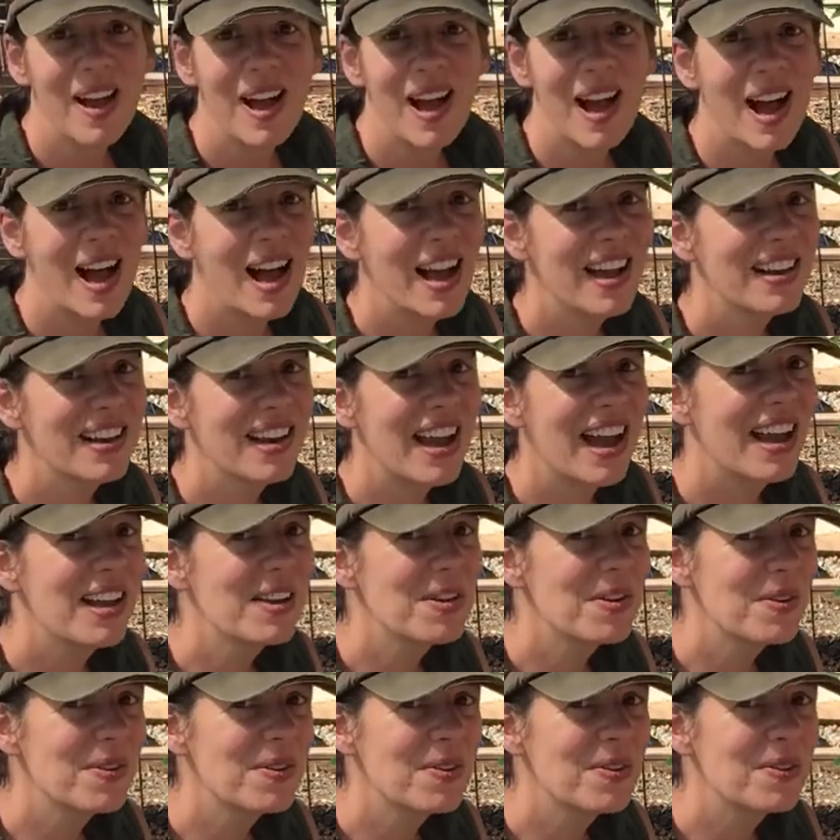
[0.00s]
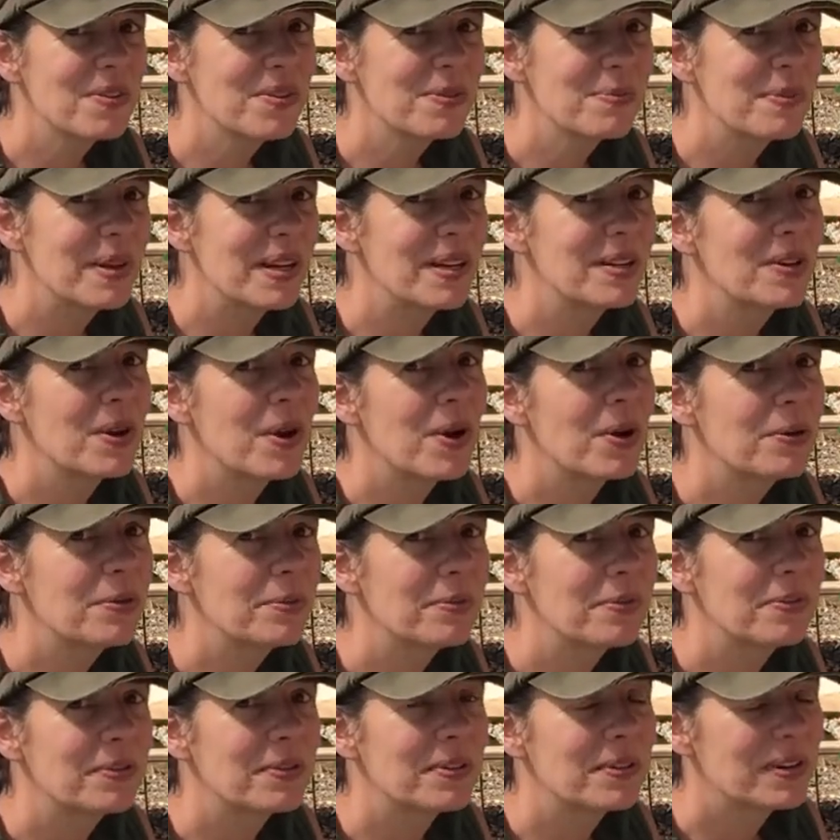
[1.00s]
I, I don't hold much hope
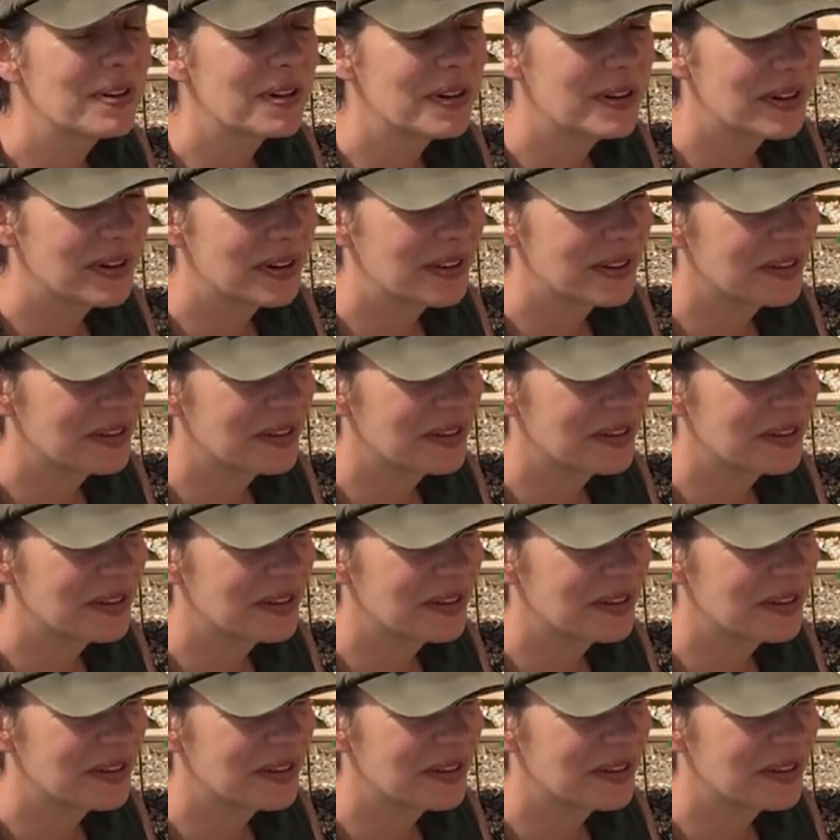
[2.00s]
for